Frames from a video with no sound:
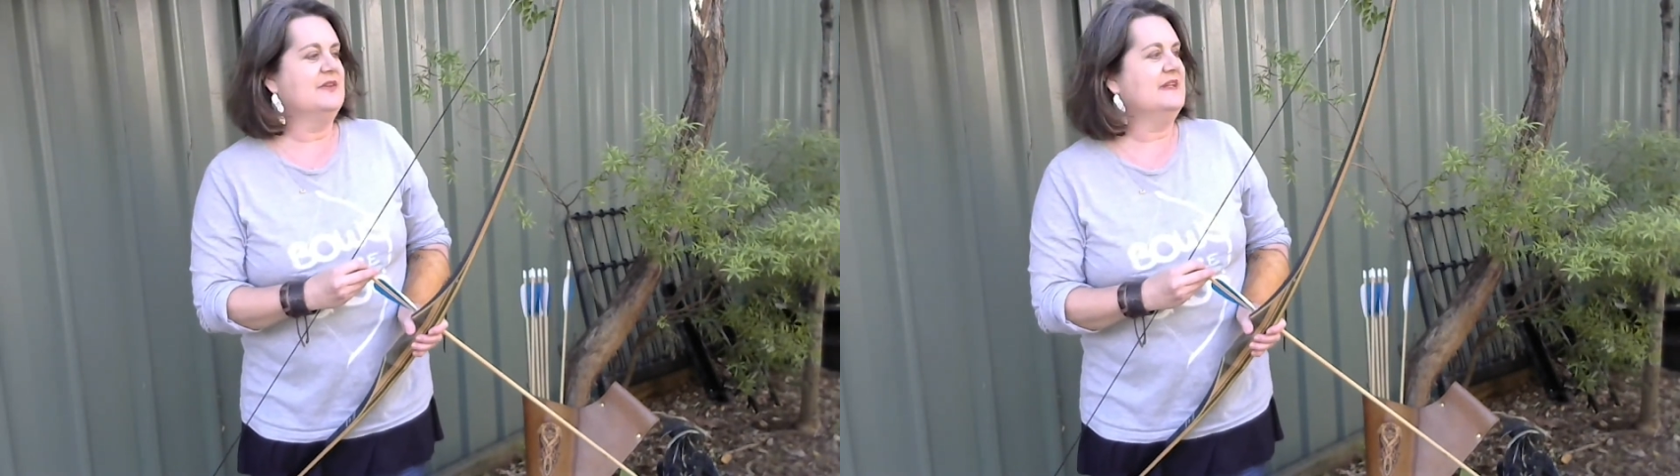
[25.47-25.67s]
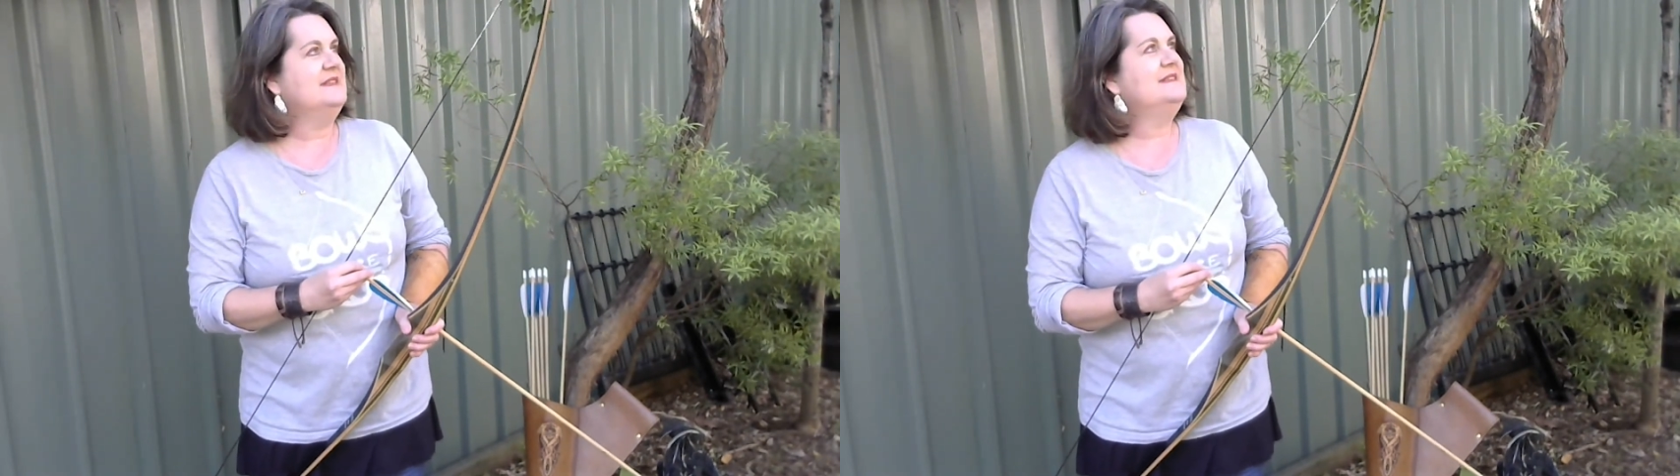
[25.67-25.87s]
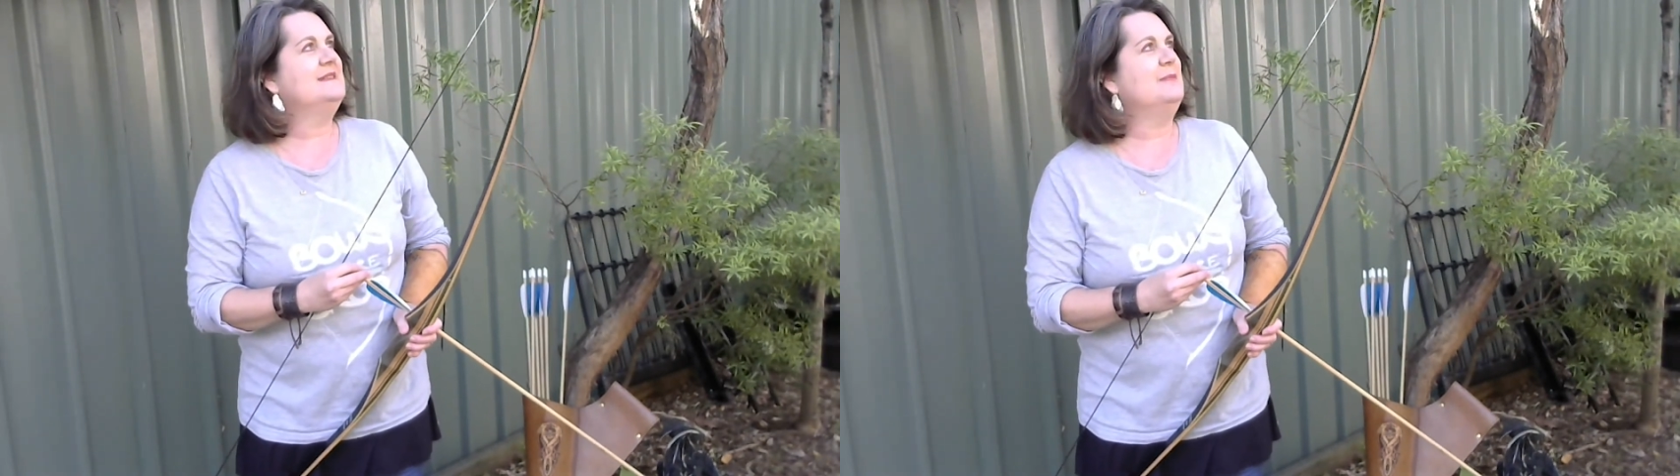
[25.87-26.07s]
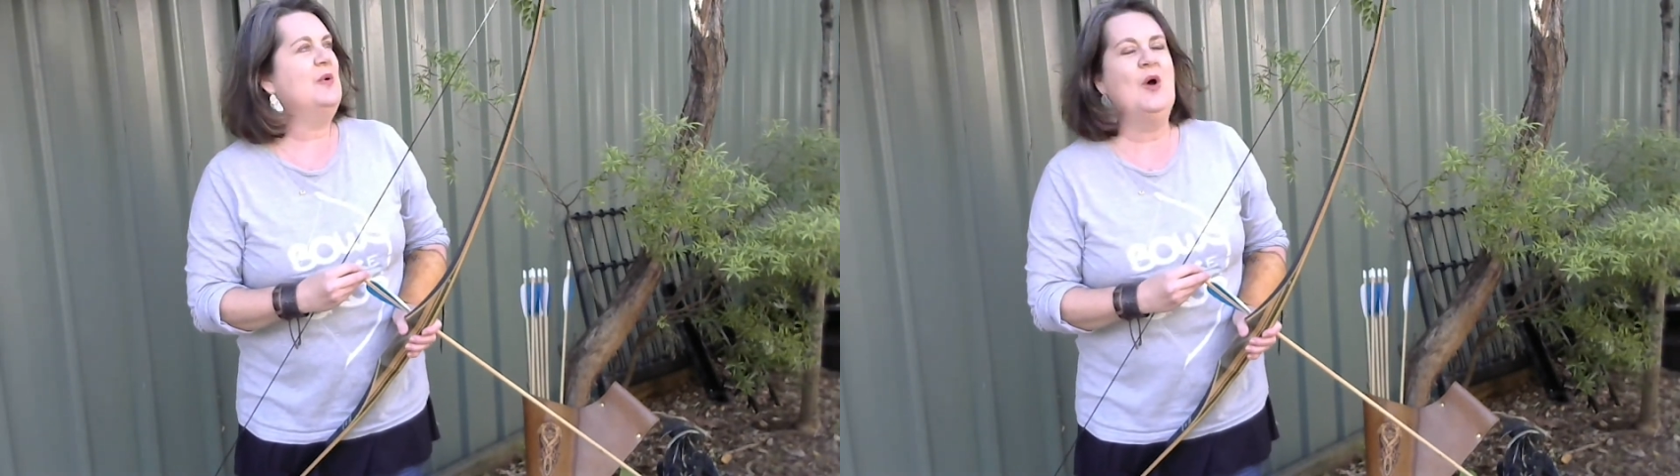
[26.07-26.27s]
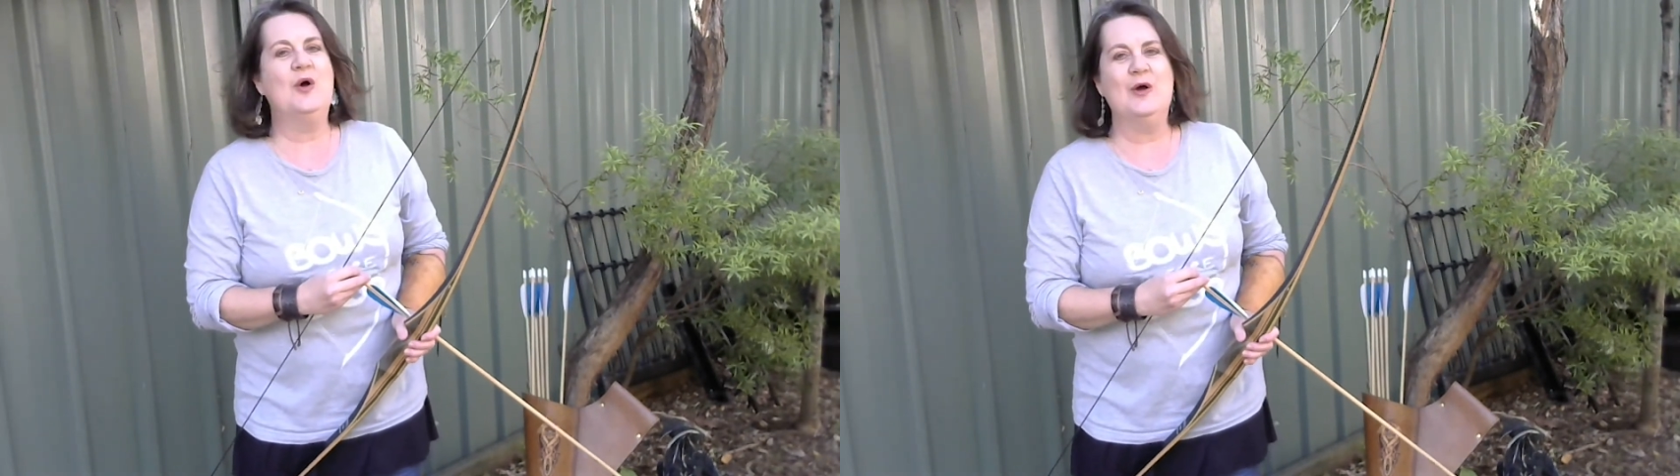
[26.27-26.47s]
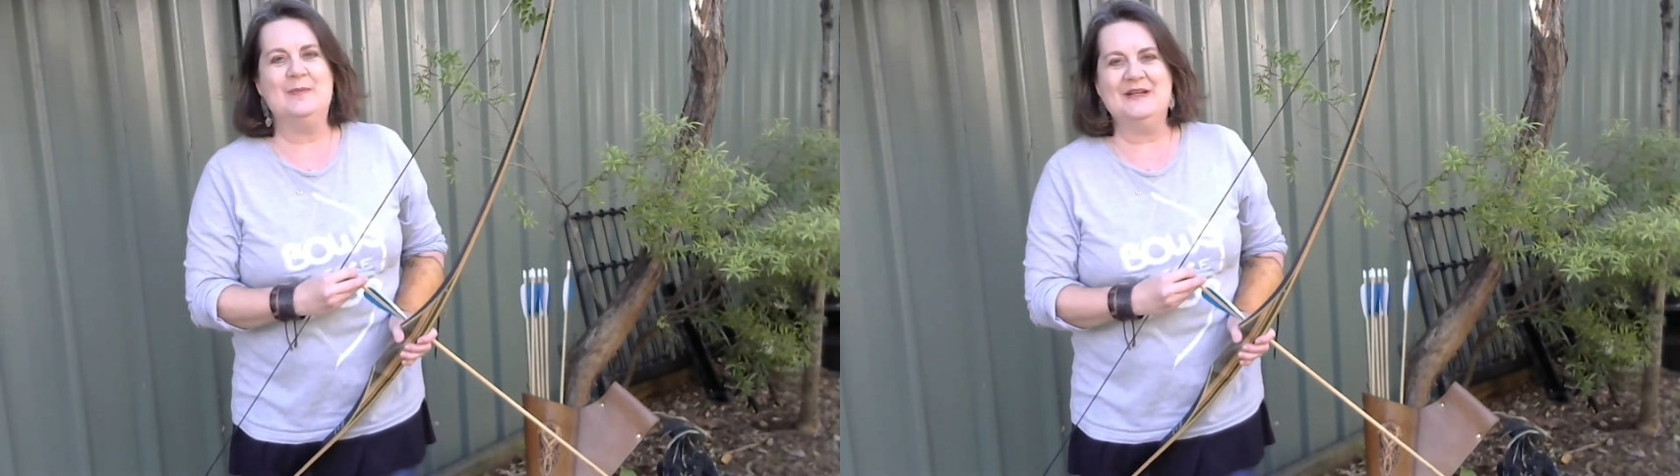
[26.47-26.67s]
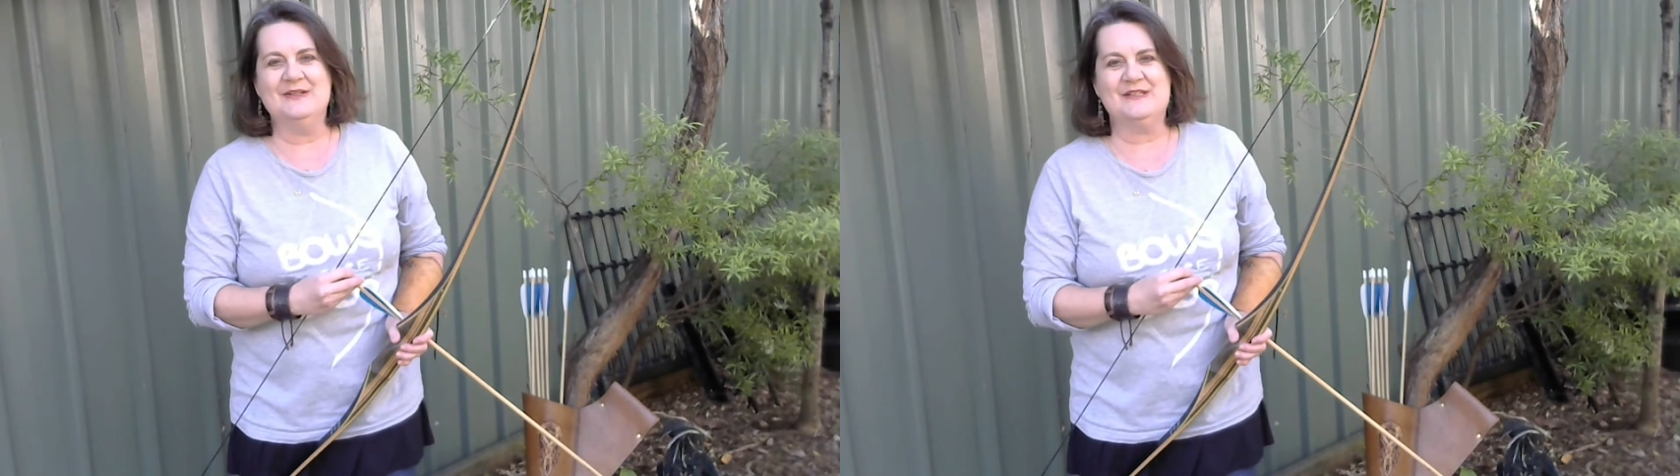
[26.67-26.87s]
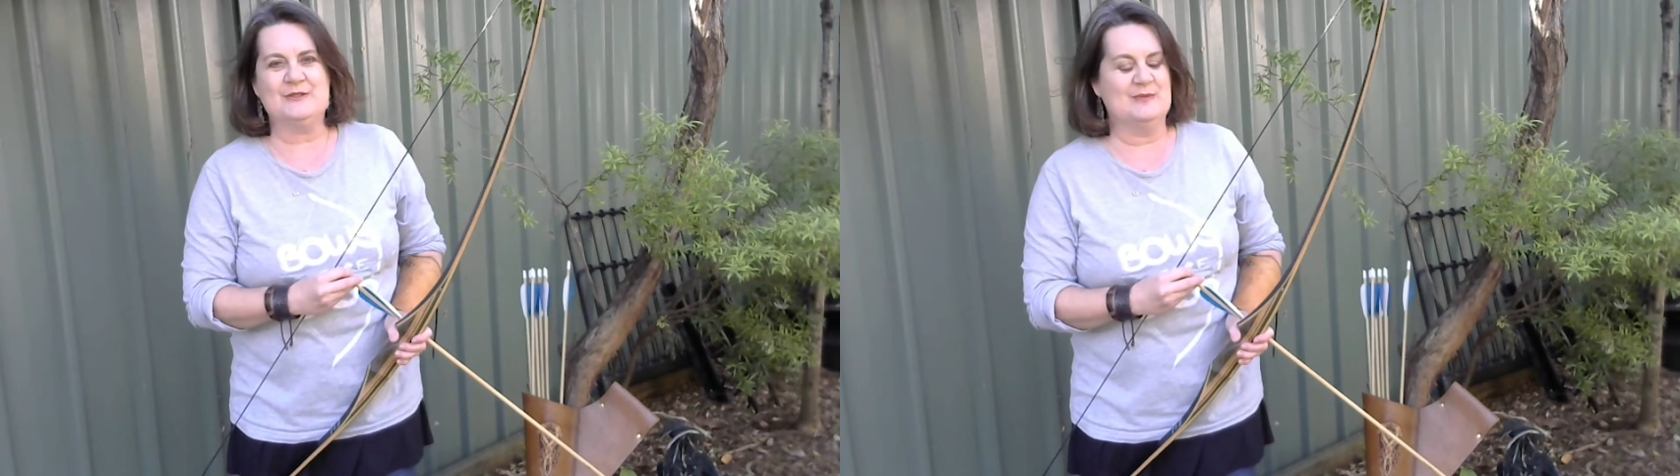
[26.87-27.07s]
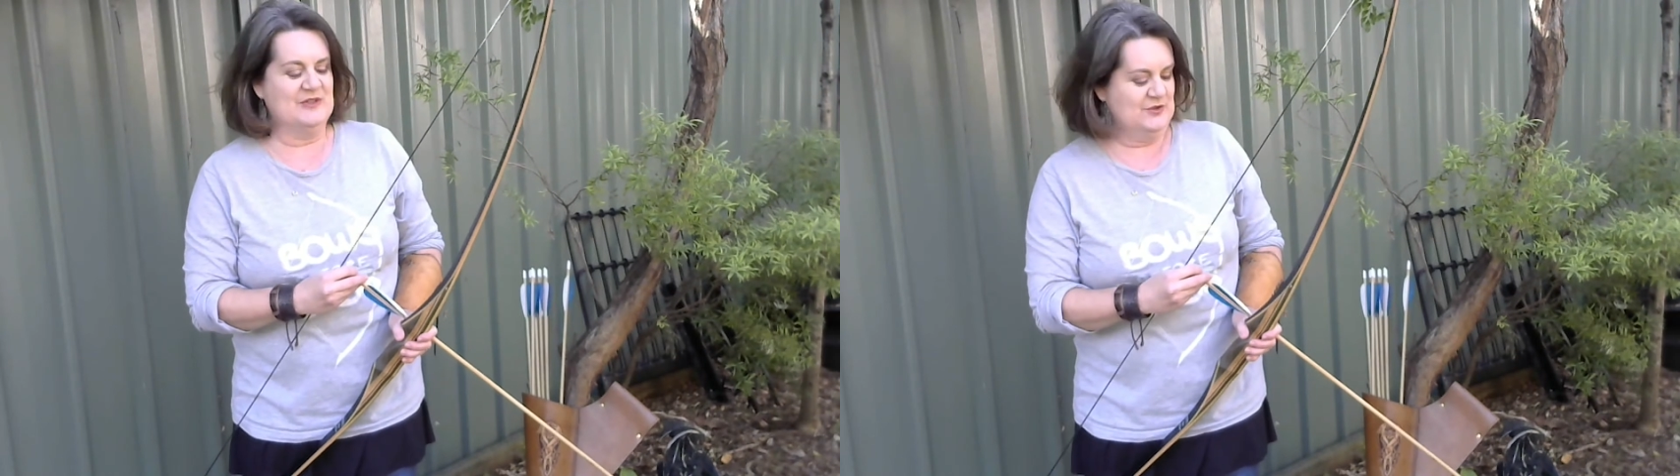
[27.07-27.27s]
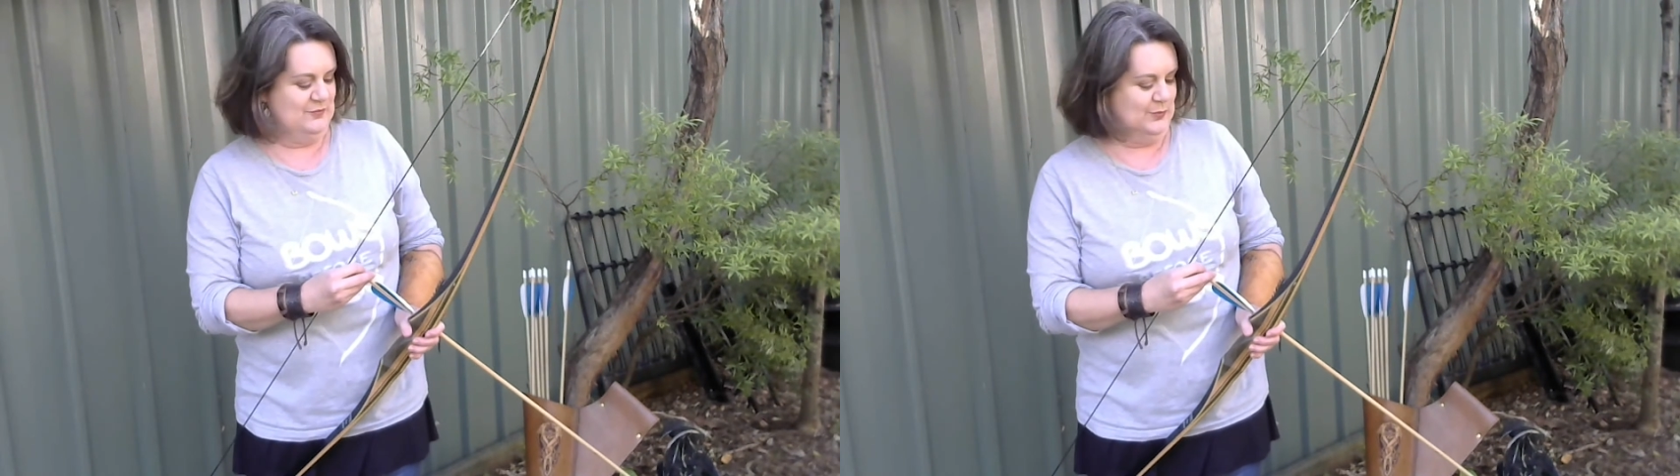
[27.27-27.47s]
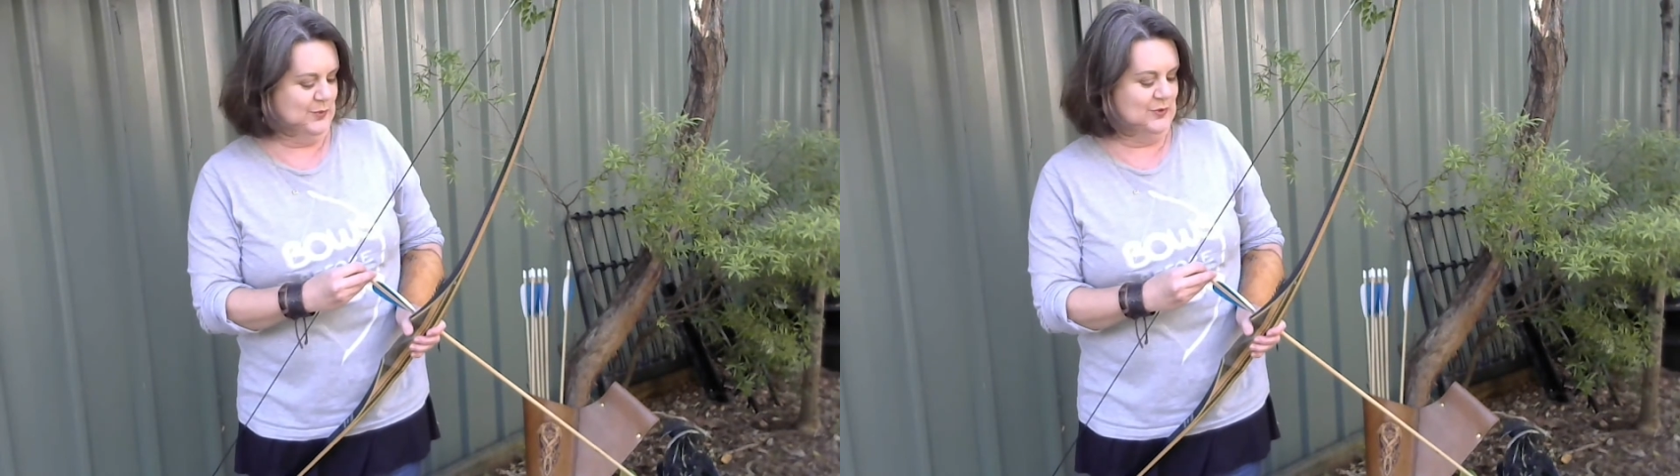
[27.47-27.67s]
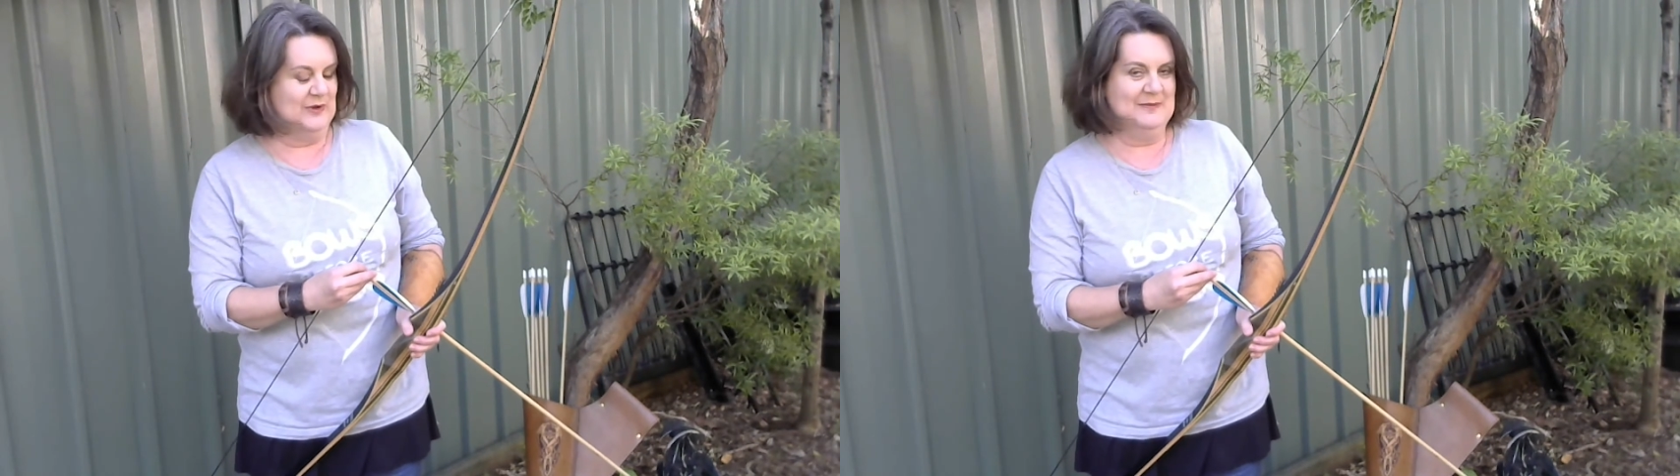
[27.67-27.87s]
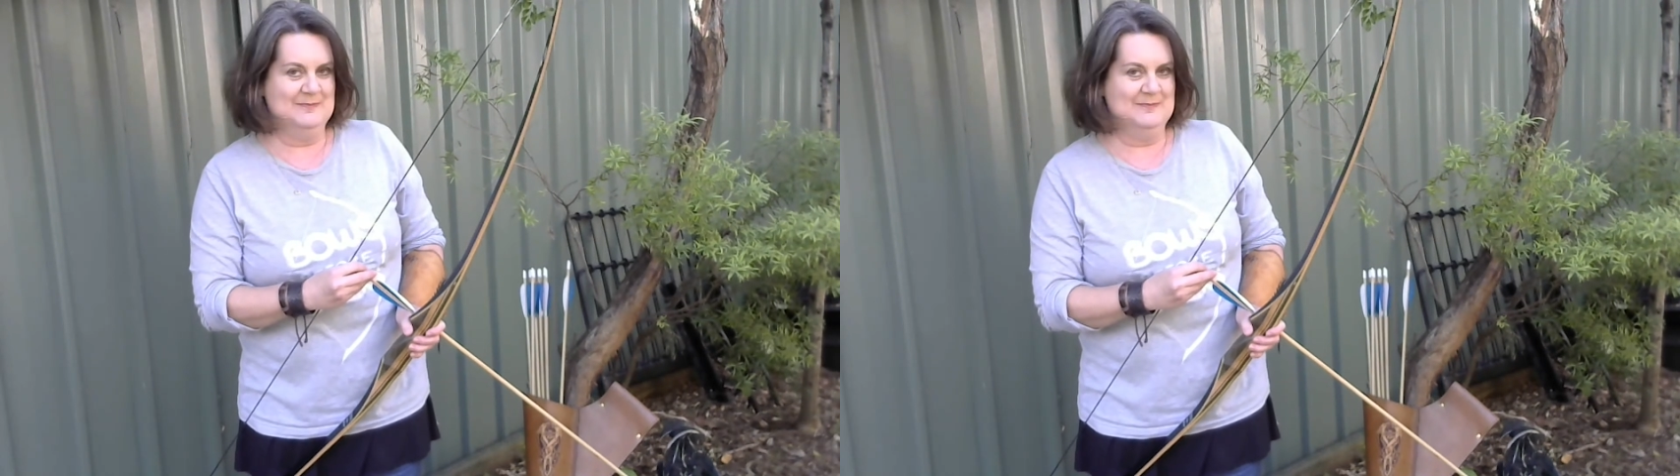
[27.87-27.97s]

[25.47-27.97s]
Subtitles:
this superb instrument of war.